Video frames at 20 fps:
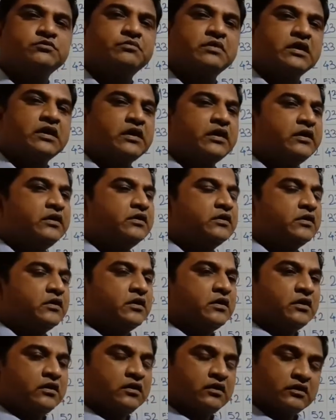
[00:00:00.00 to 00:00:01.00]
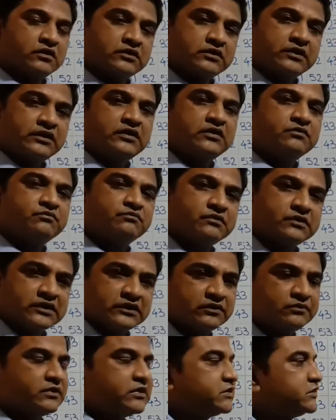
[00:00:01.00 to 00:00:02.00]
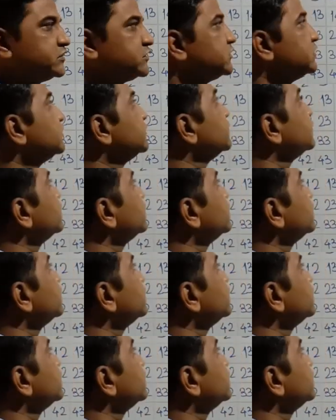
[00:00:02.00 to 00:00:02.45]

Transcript: by a Greek mathematician